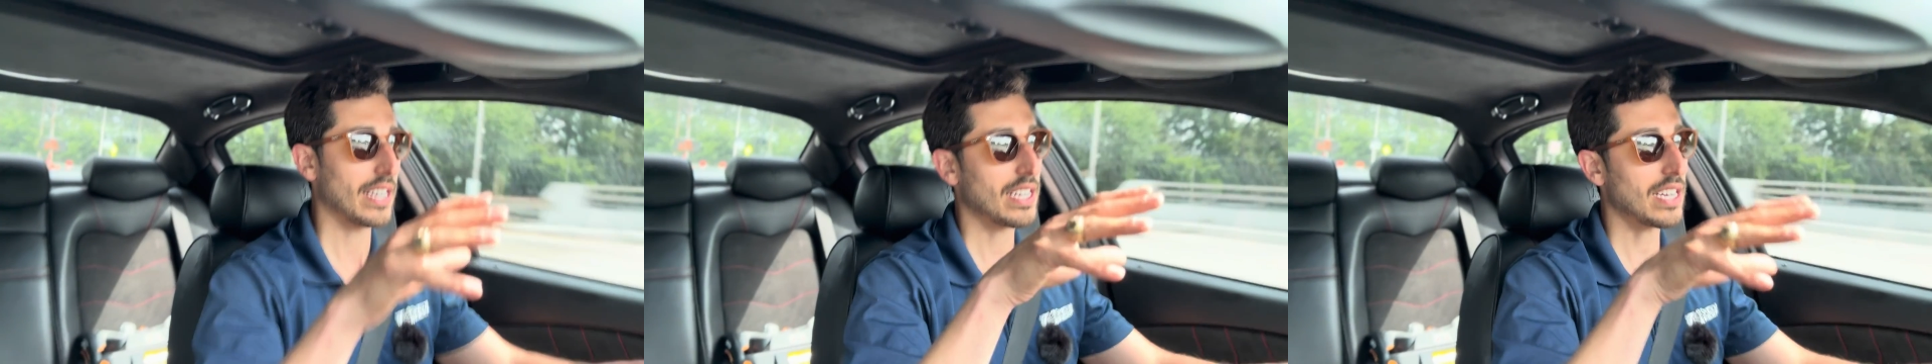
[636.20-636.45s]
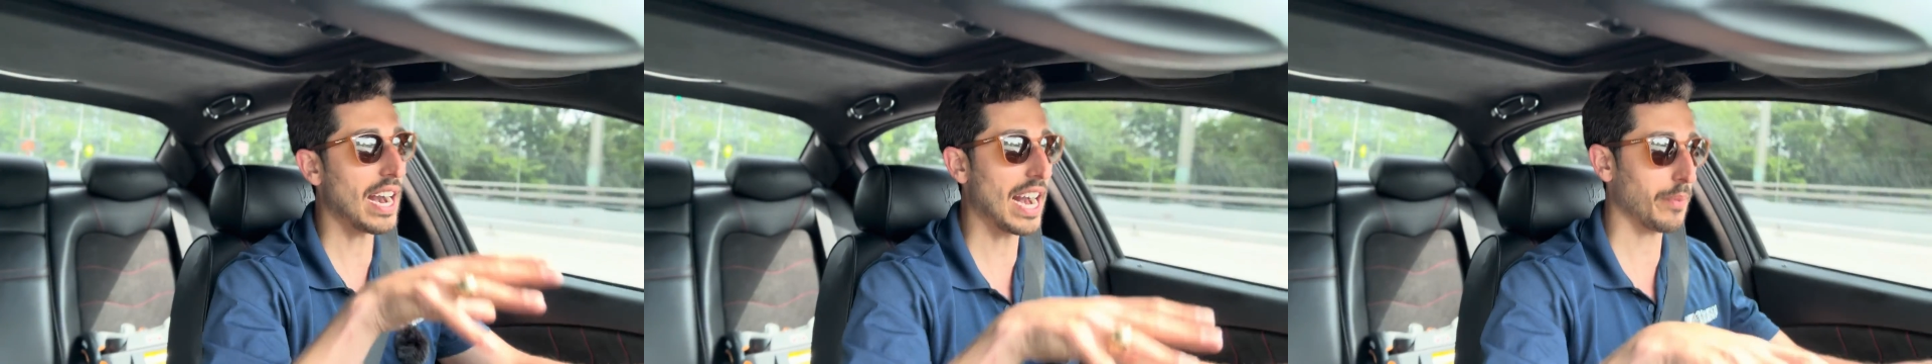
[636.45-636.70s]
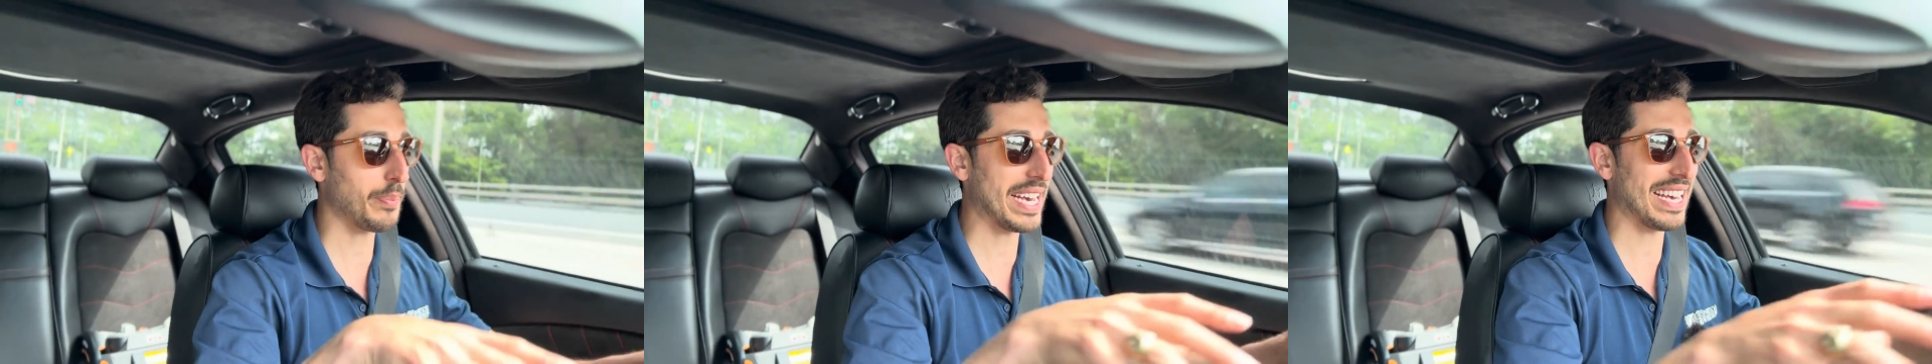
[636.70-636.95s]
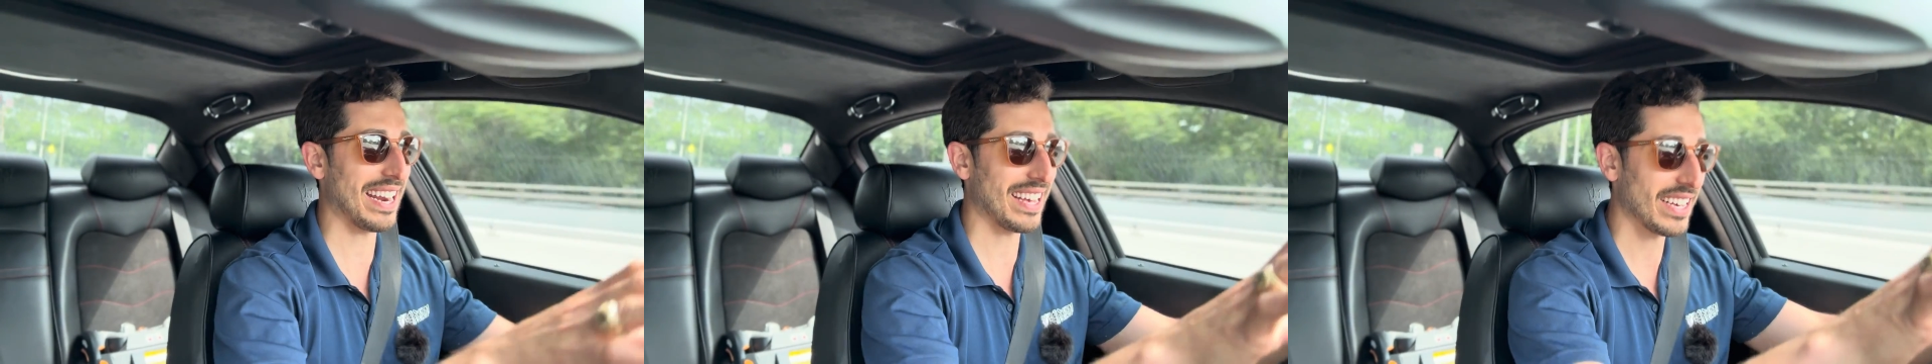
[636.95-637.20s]

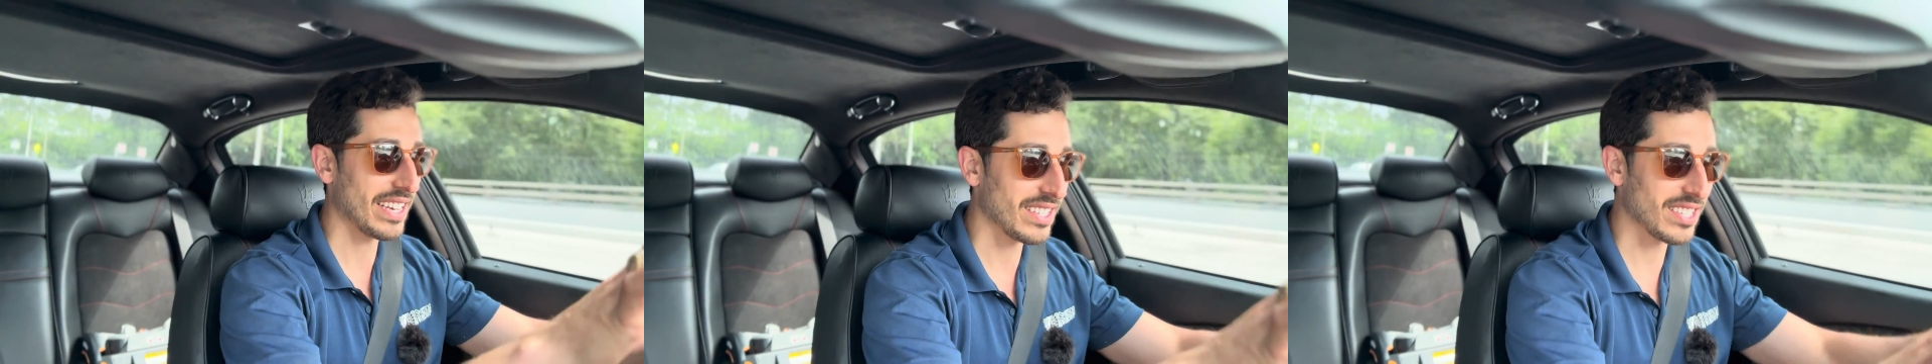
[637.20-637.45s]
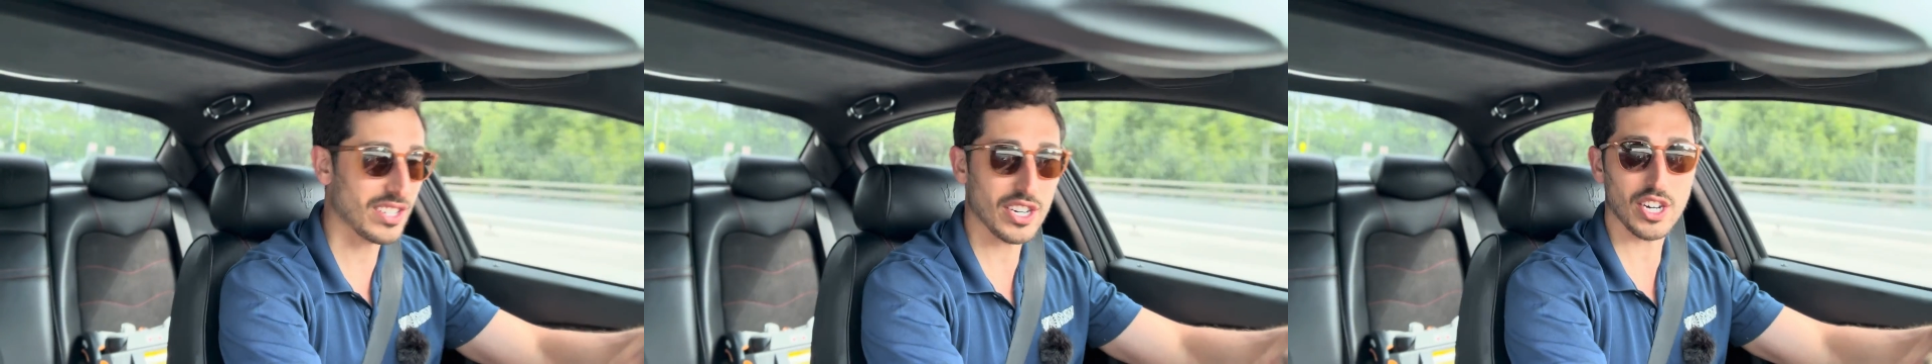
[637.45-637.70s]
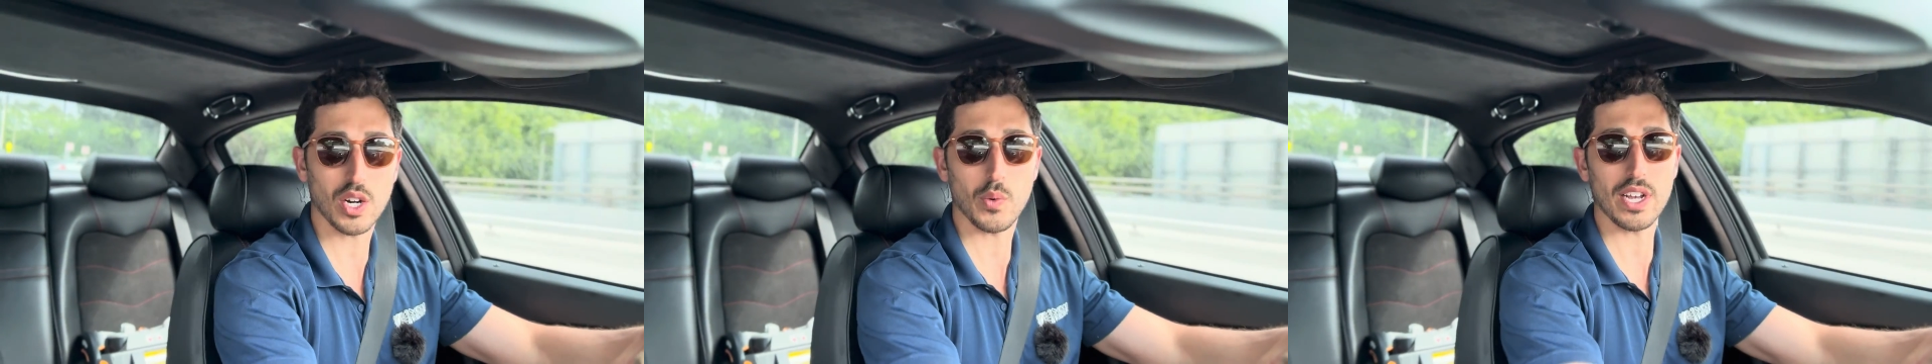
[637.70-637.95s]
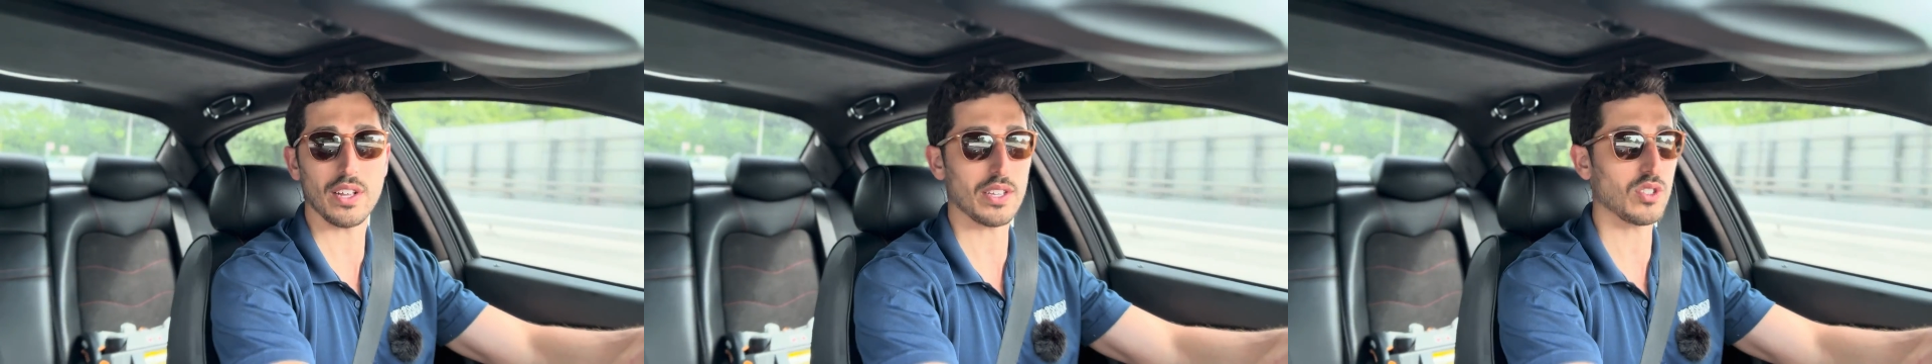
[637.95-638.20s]
cockpit steering
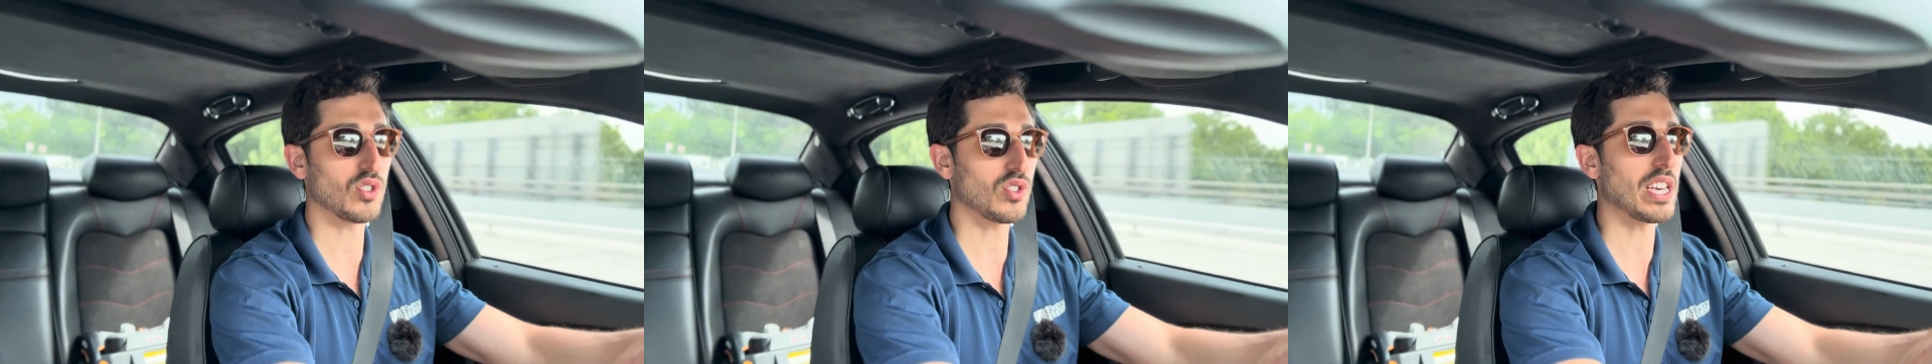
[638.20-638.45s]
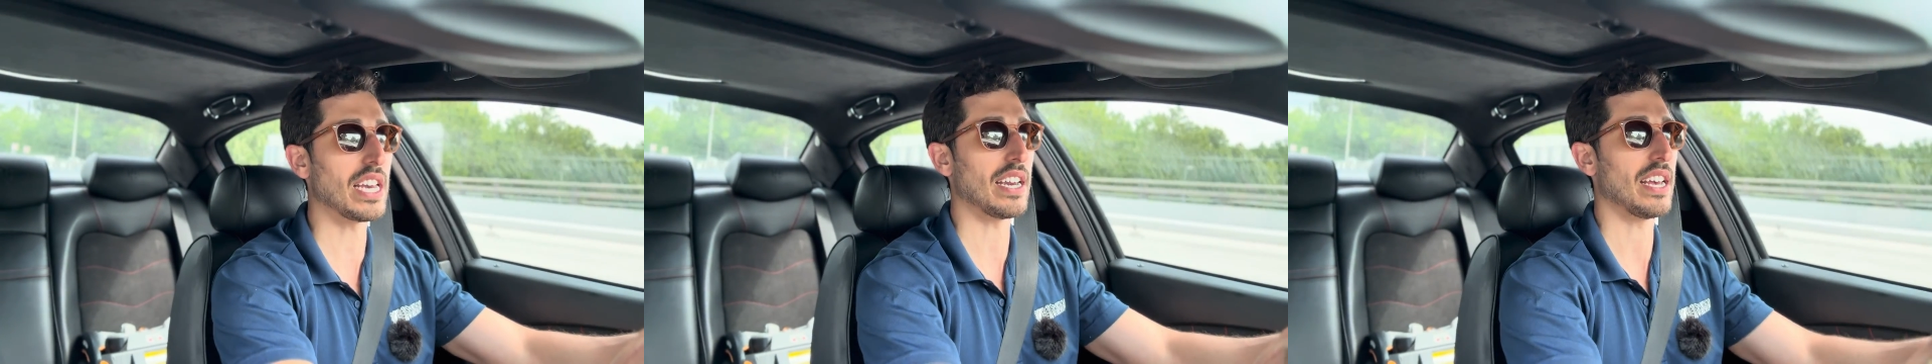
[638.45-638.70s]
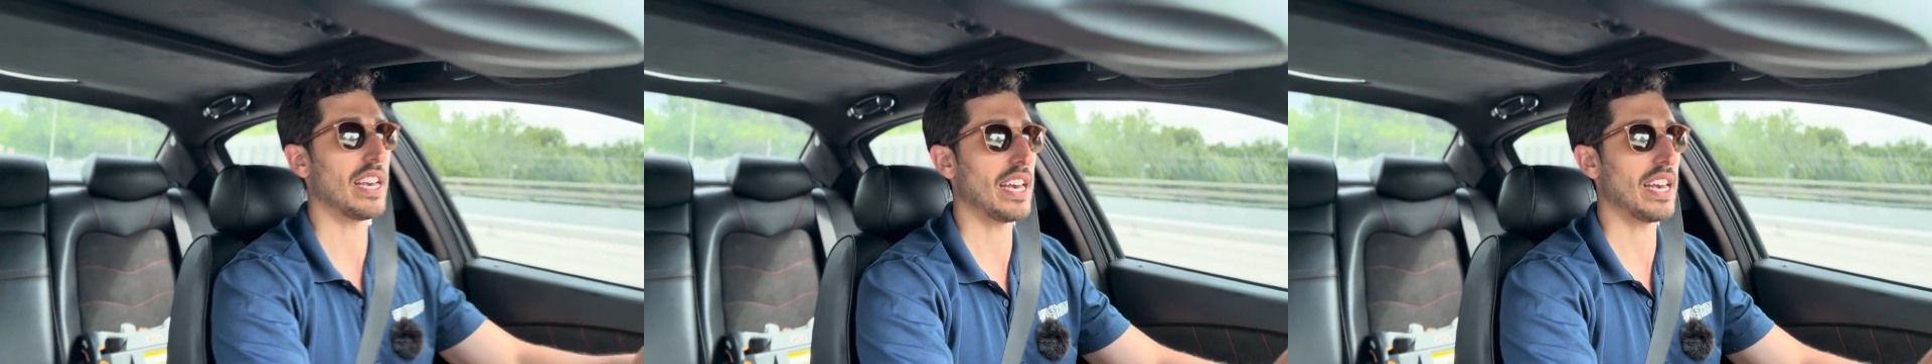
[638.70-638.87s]
wheel and seat